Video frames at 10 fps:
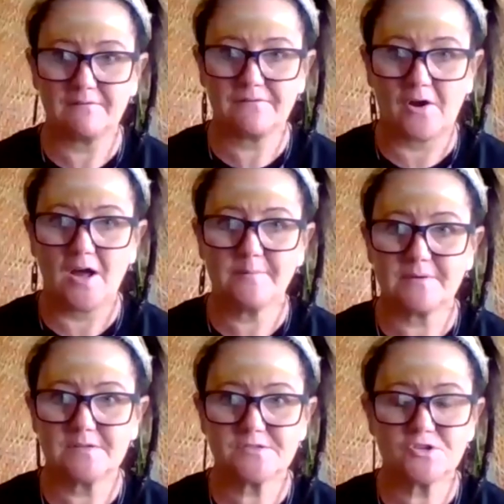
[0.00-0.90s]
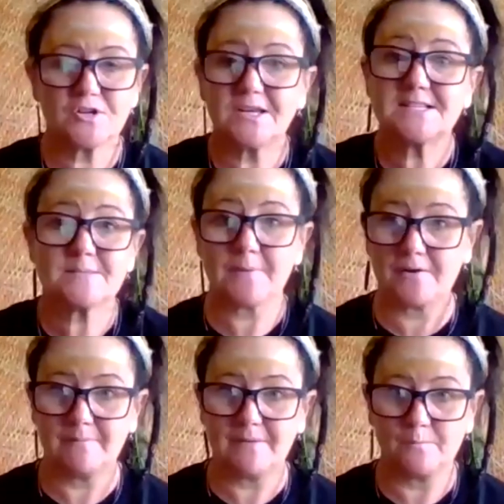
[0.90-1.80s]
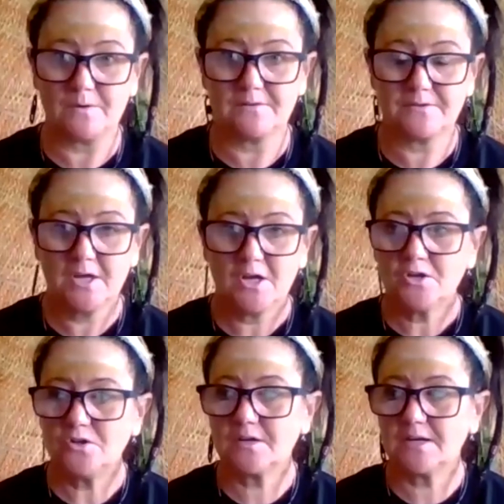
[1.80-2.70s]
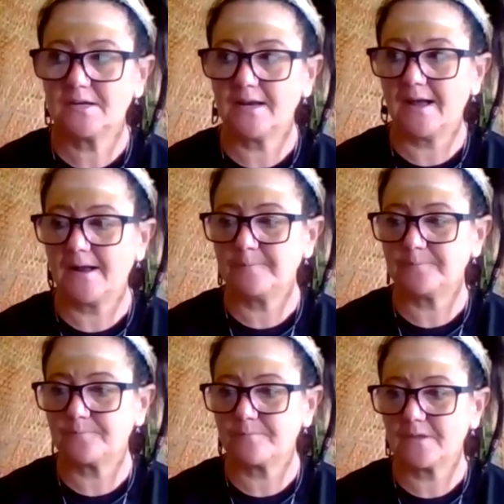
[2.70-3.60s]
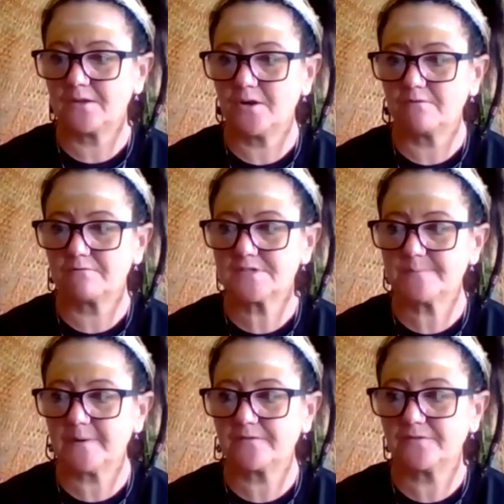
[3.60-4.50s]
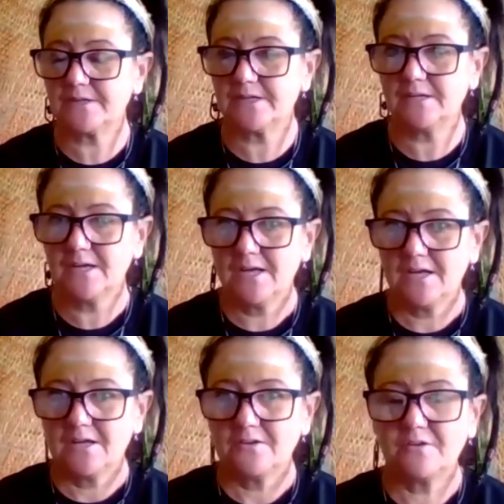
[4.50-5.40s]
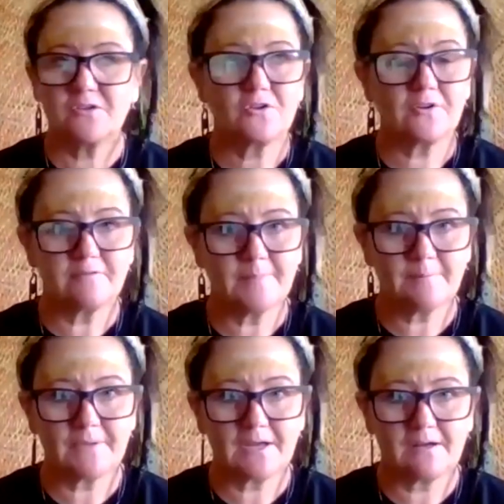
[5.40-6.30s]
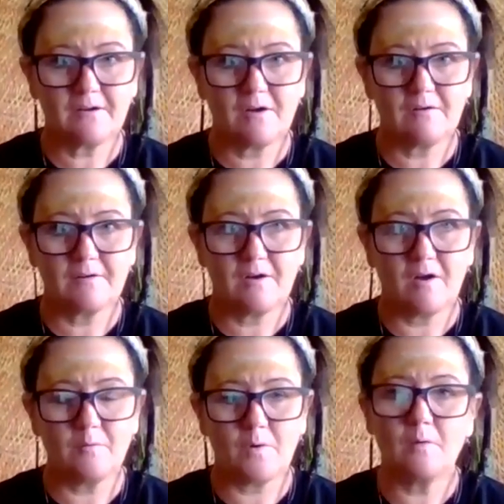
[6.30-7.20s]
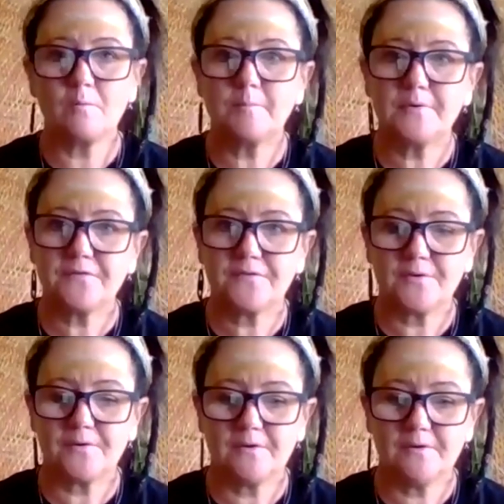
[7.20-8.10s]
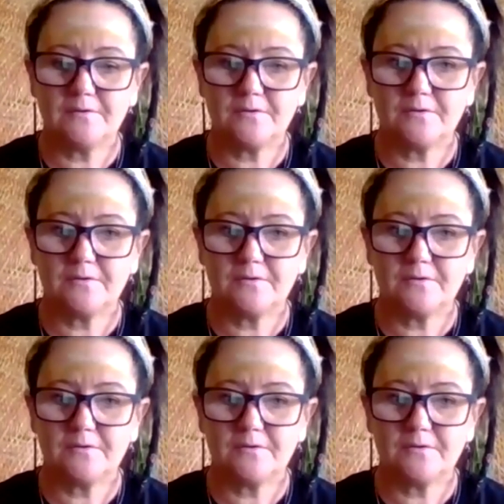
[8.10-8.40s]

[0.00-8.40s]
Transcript: fibers you can experiment with. You can, um, you know, respectfully, you, have got to remember I, I would prefer